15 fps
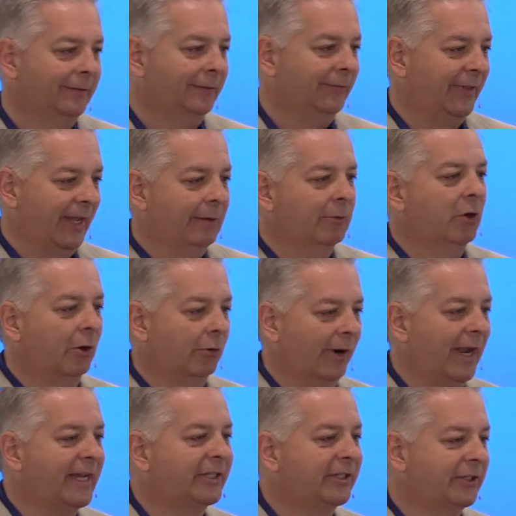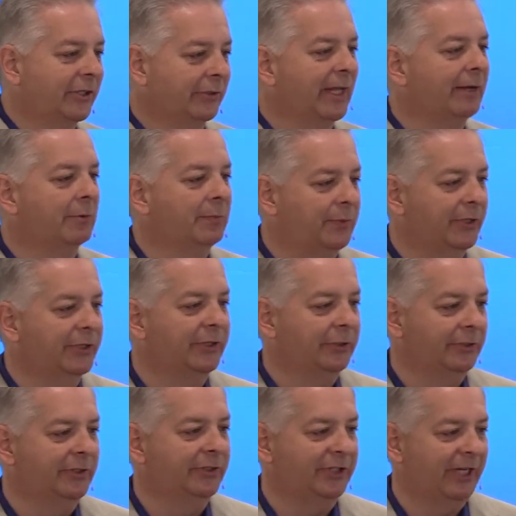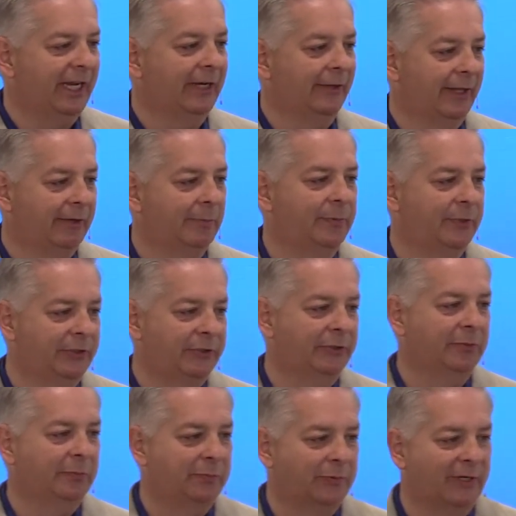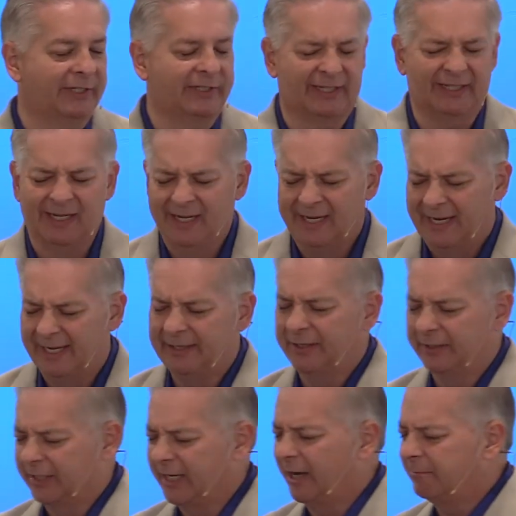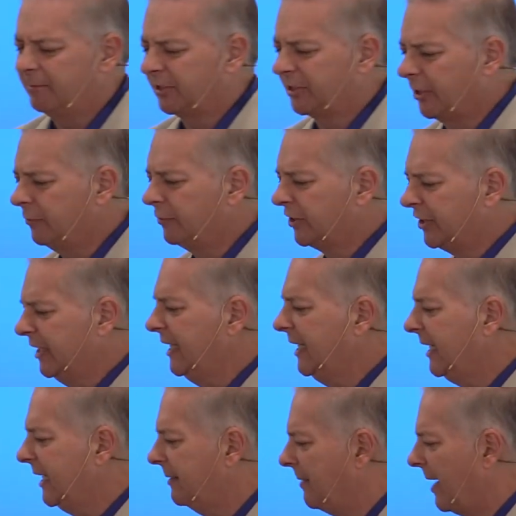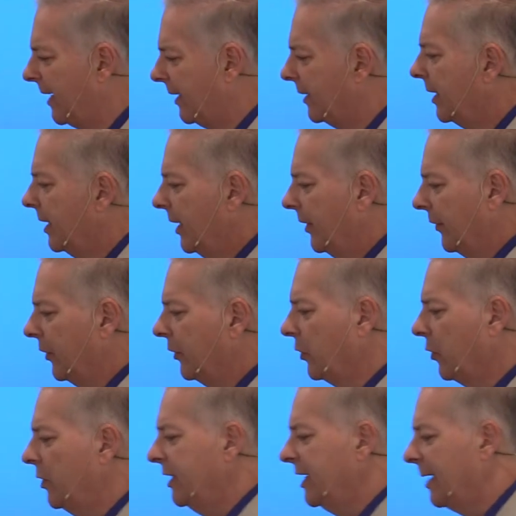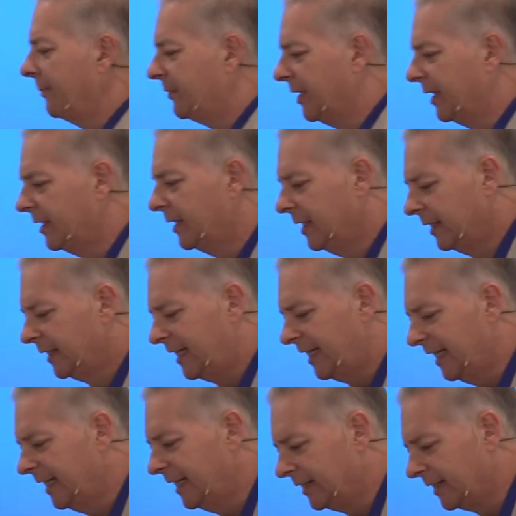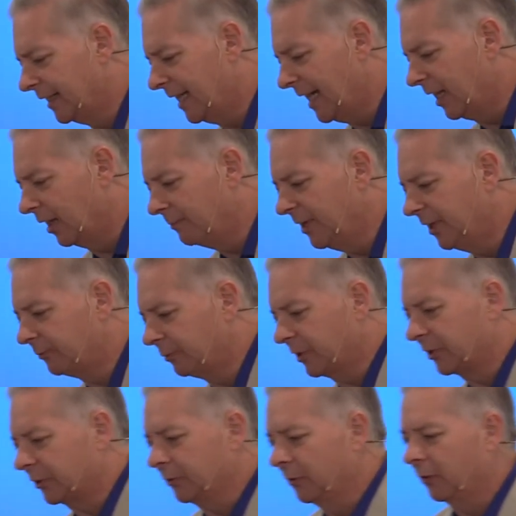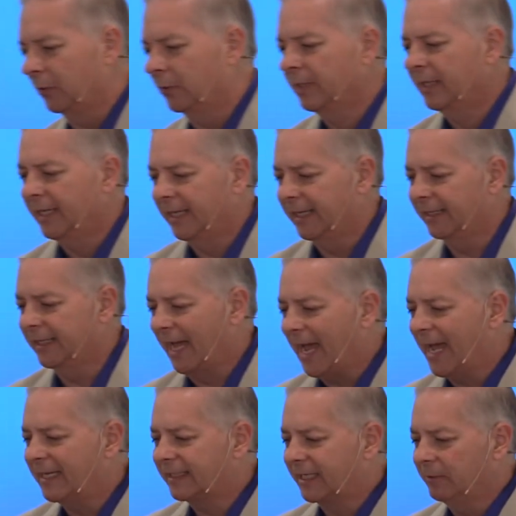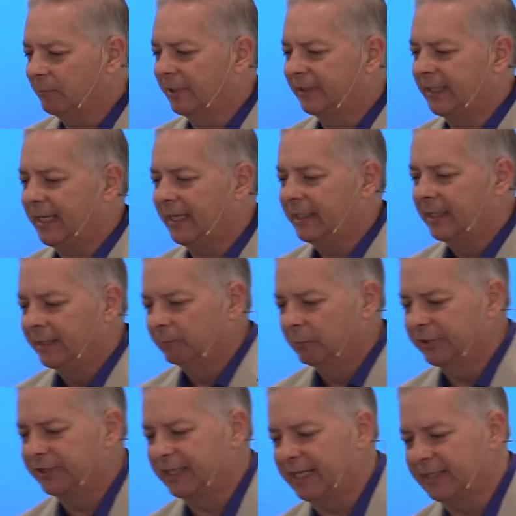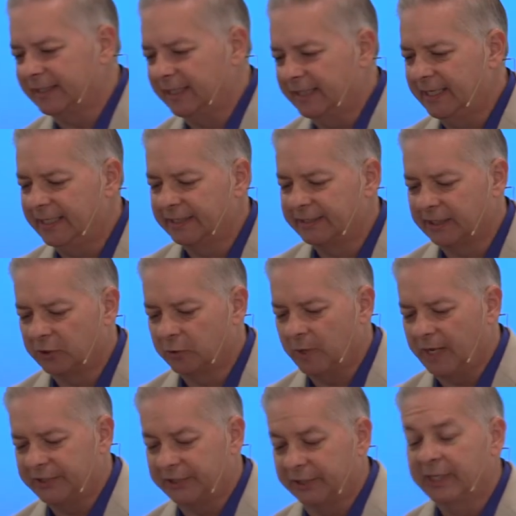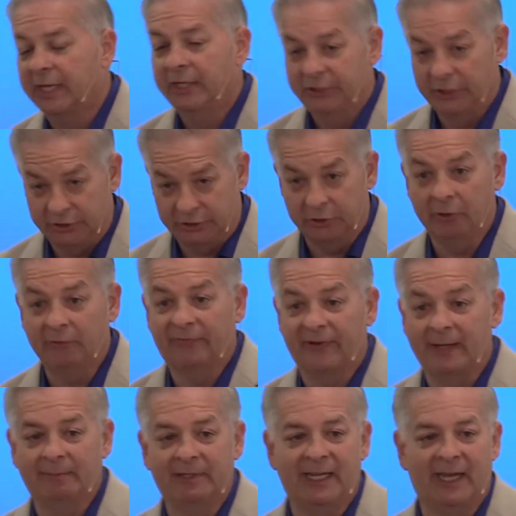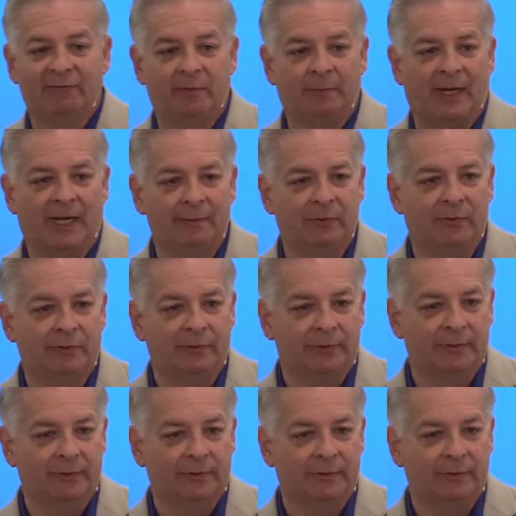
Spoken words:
They will arrest you. They will put you in jail. They will put you in prison. And the government's so sneaky about it, they're going up to kids in elementary school and asking what they would say is an innocent question. Does your family have a Bible?